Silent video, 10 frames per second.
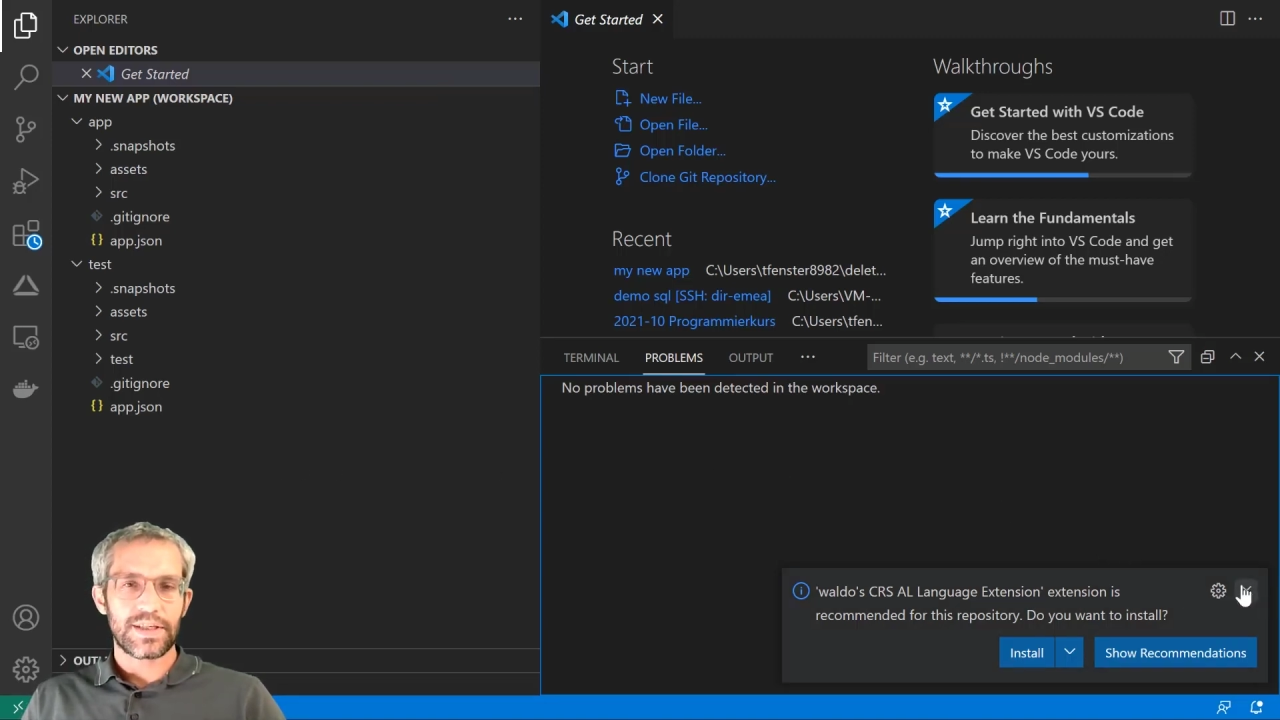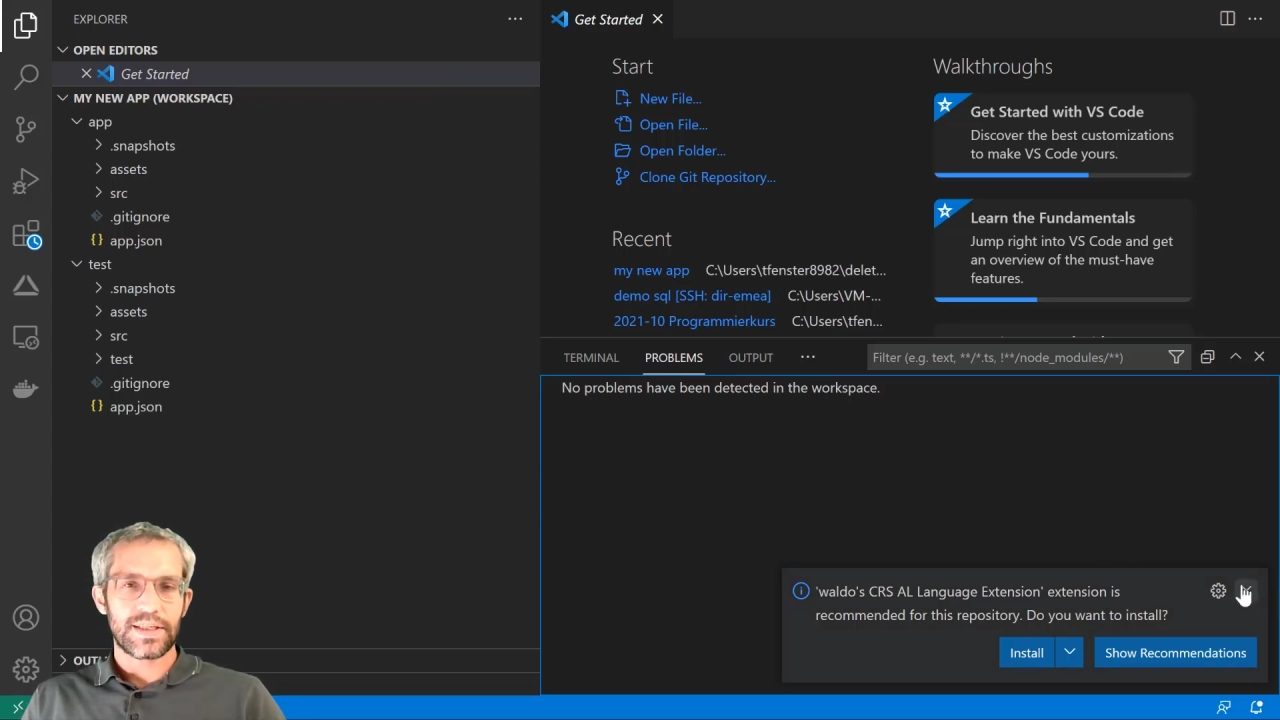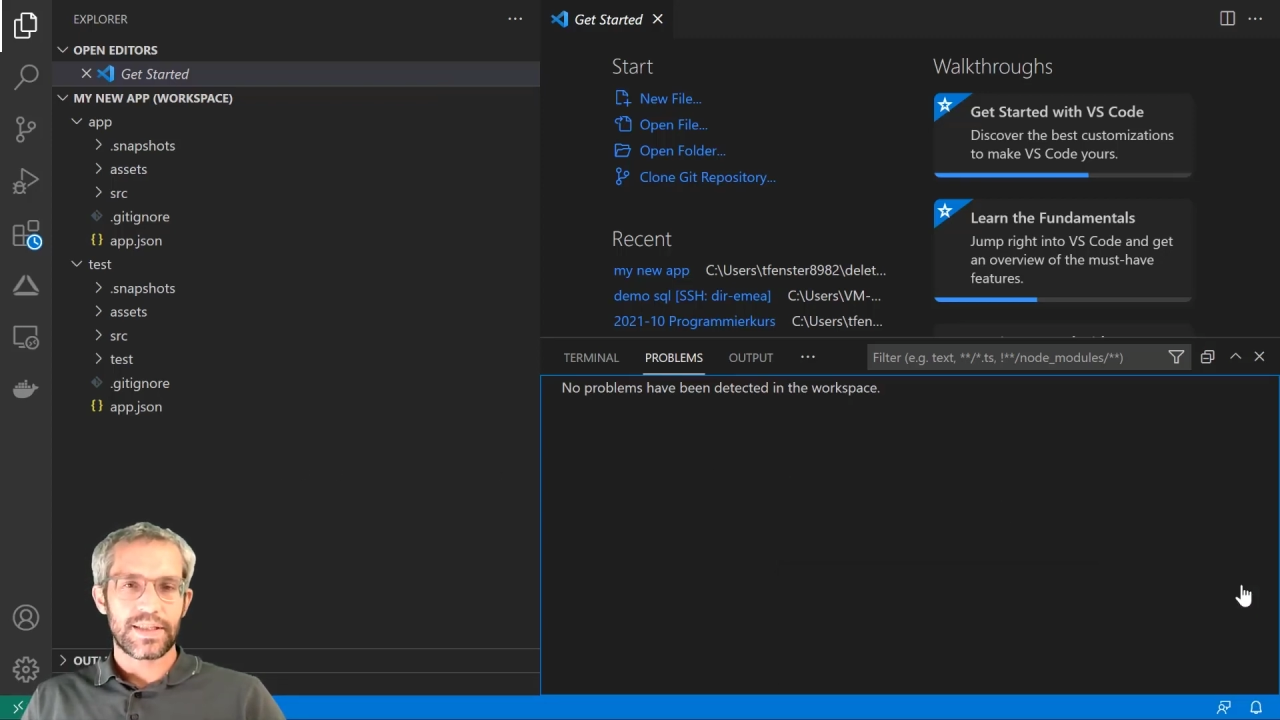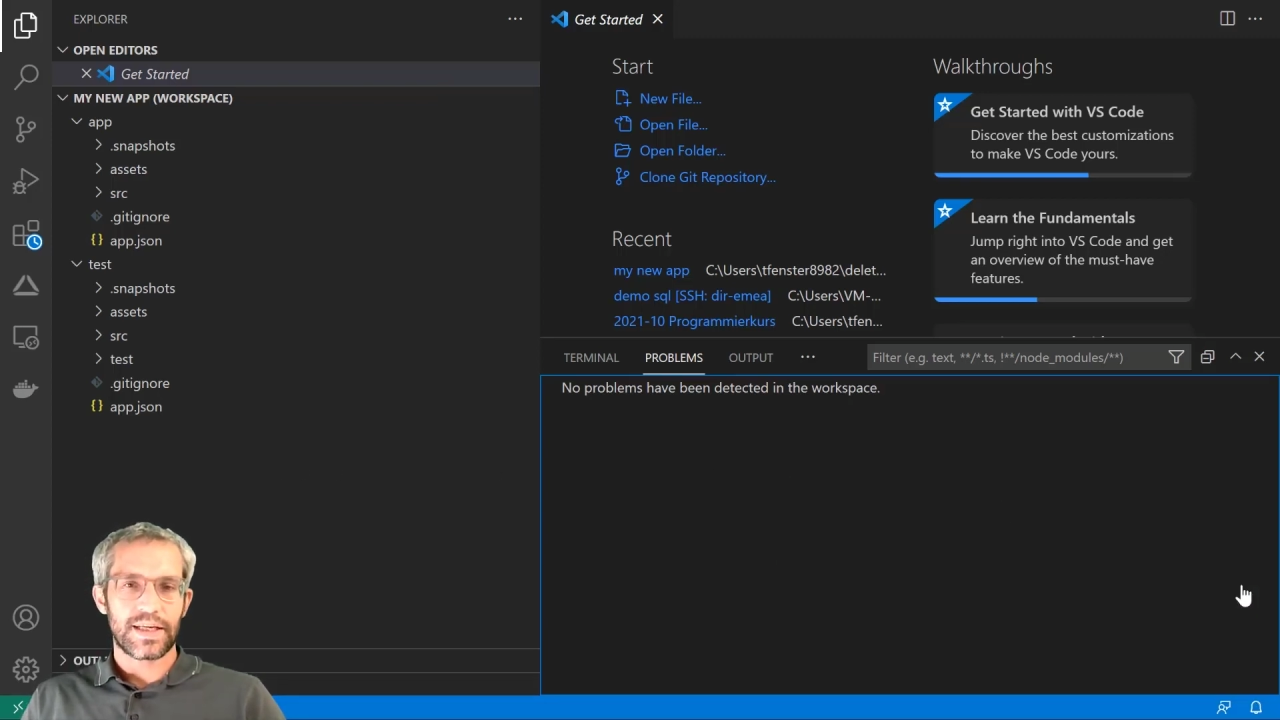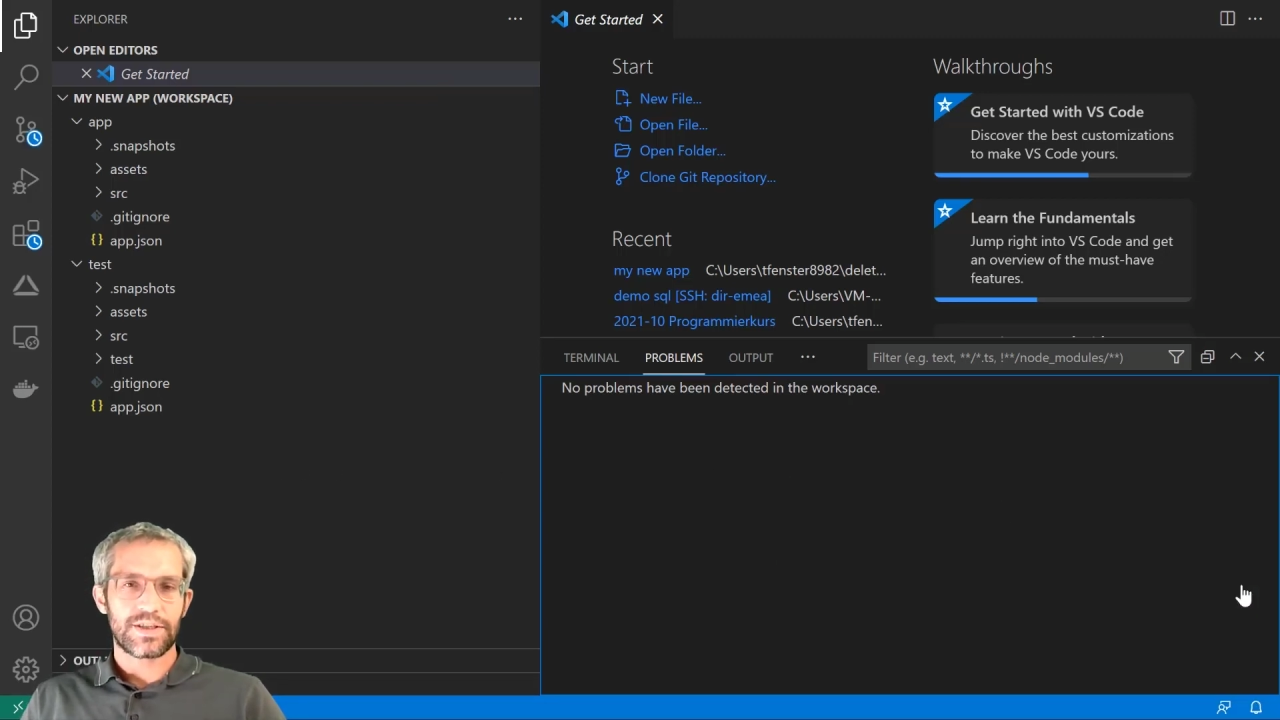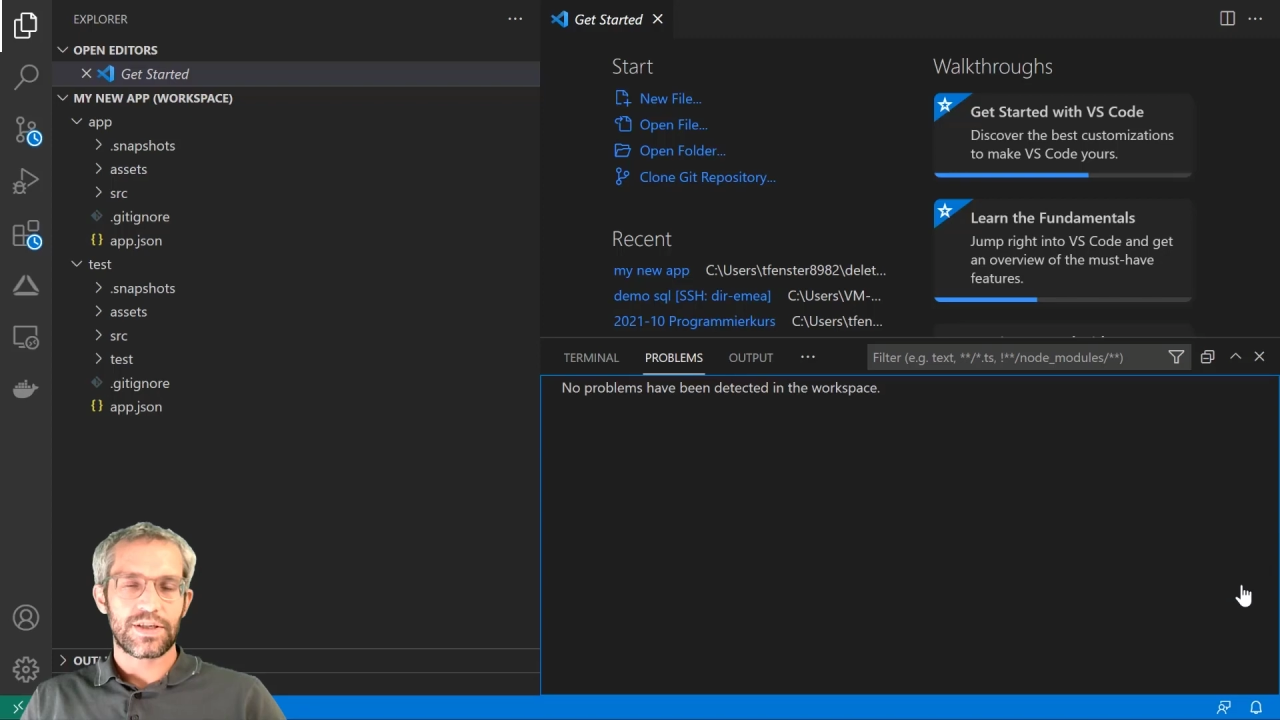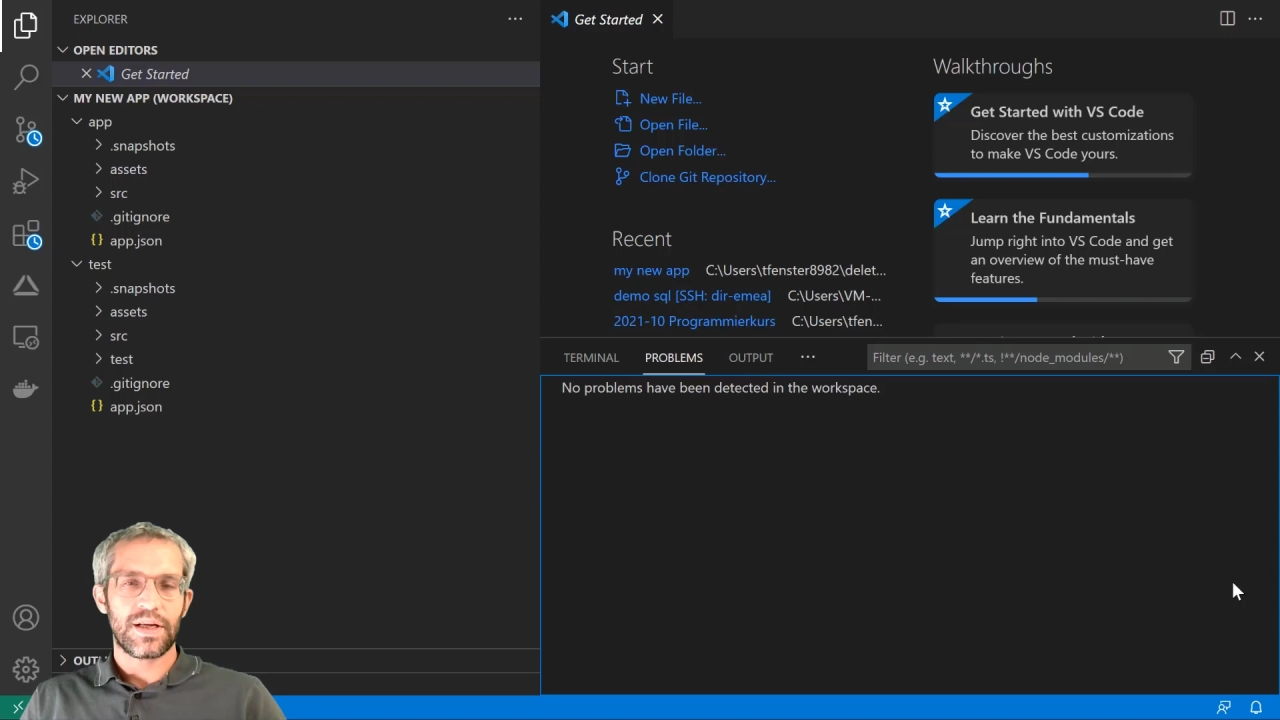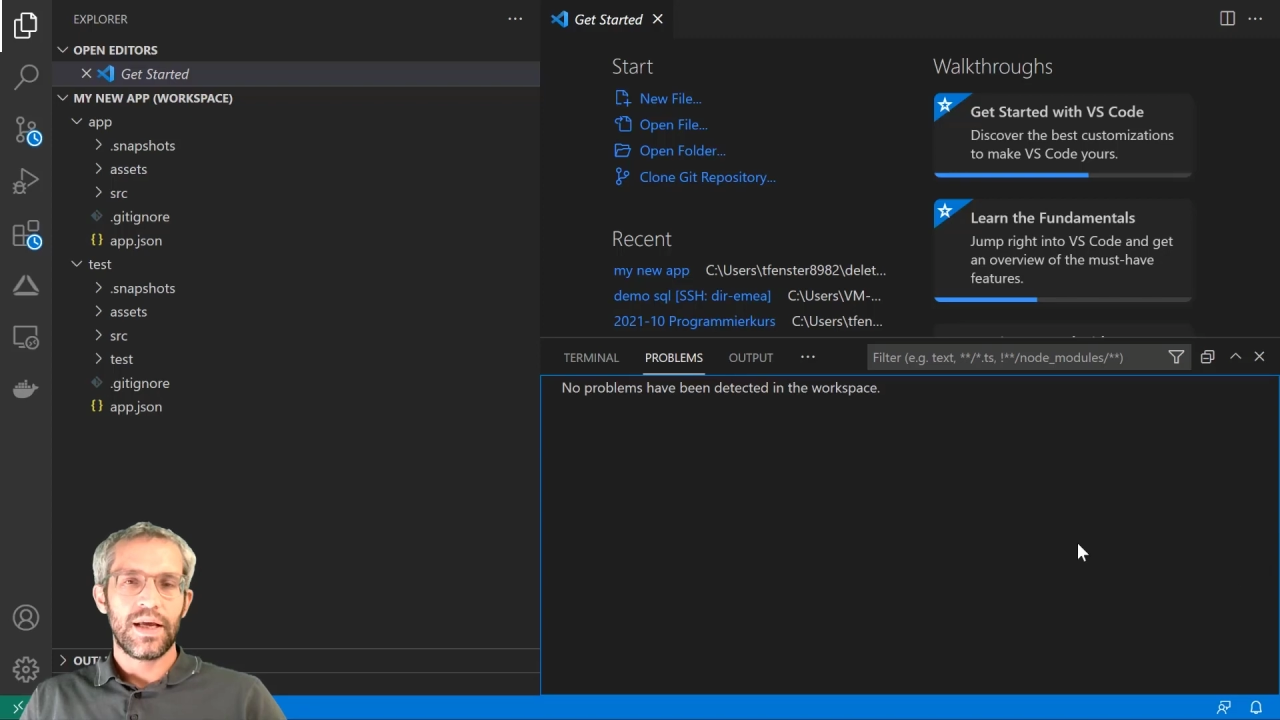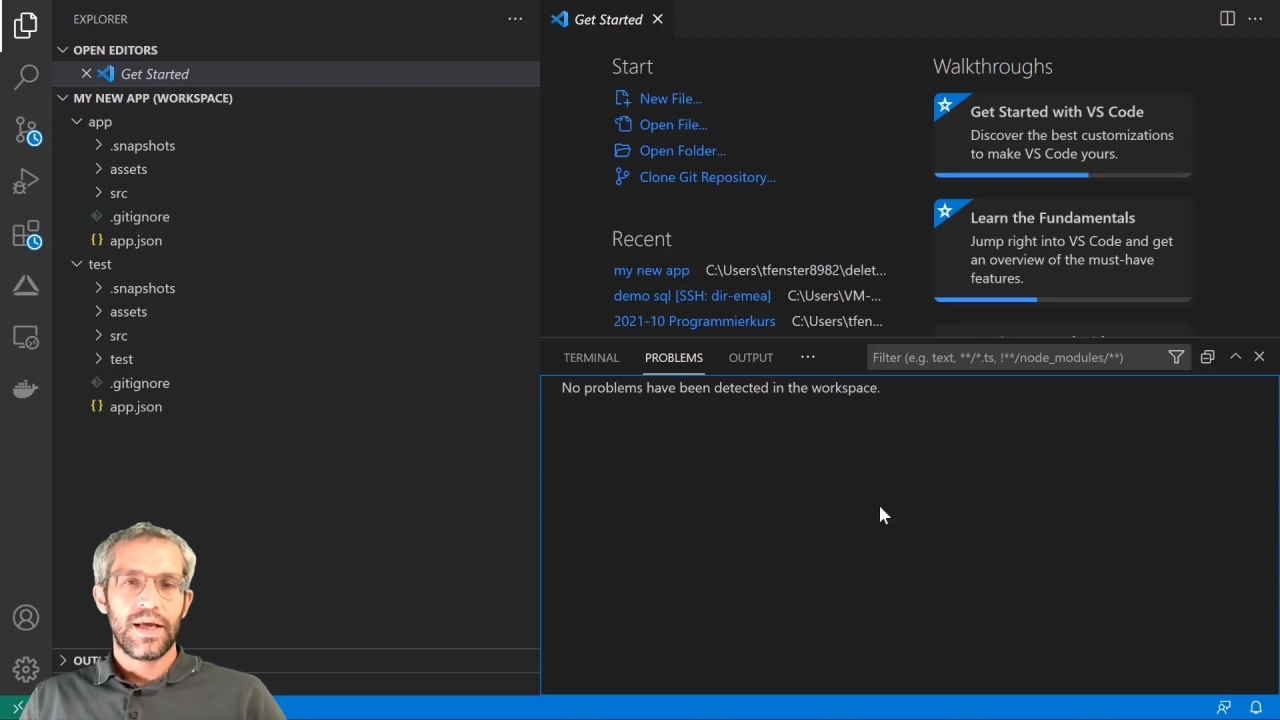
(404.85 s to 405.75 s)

extension